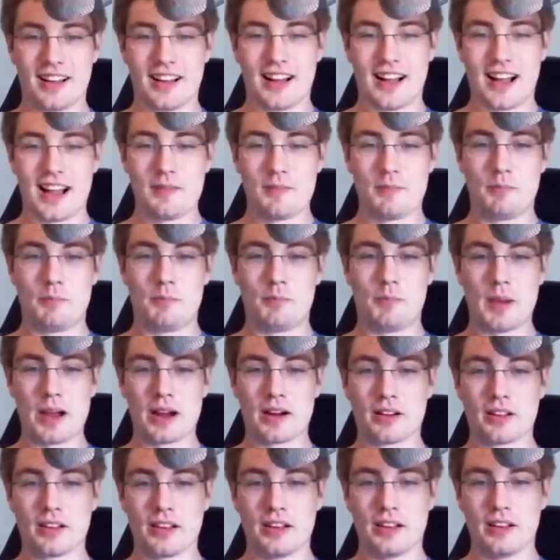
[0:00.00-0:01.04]
I barely... This
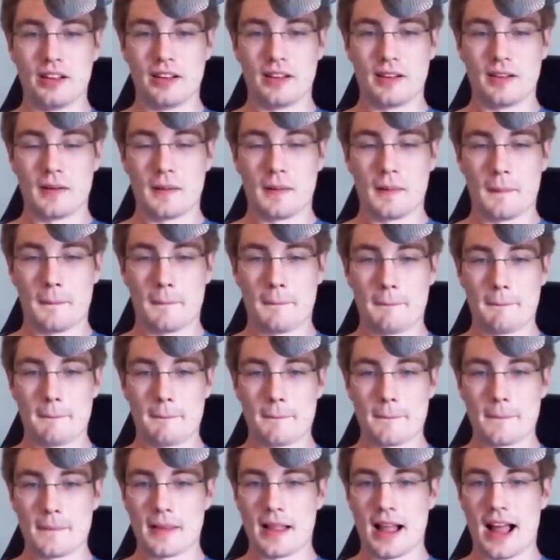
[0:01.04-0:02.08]
is definitely a map.
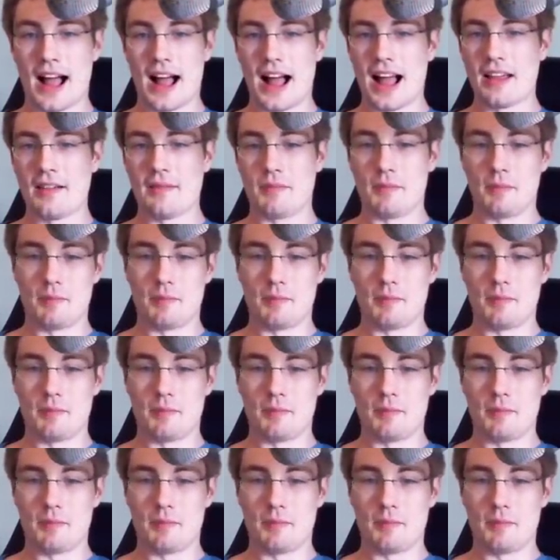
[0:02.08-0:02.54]
I